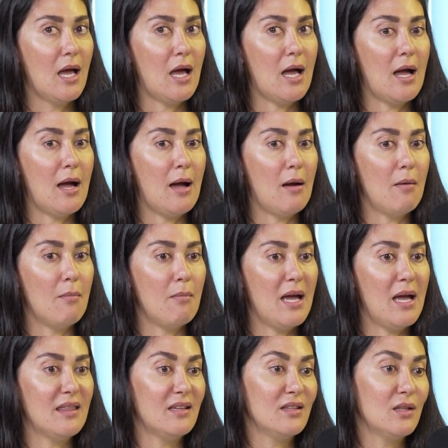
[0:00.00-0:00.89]

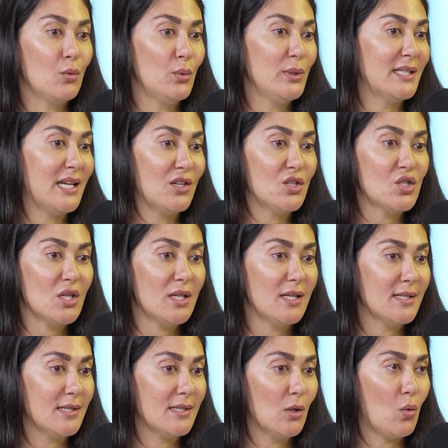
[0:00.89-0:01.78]
And then the retention
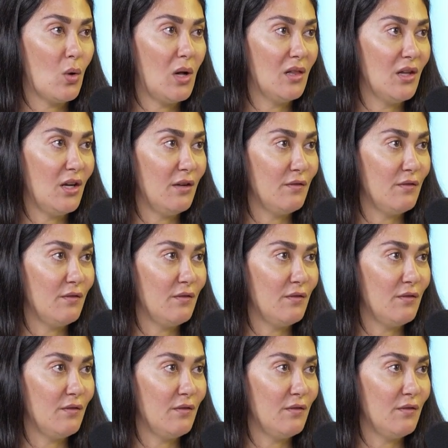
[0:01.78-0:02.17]
is the quality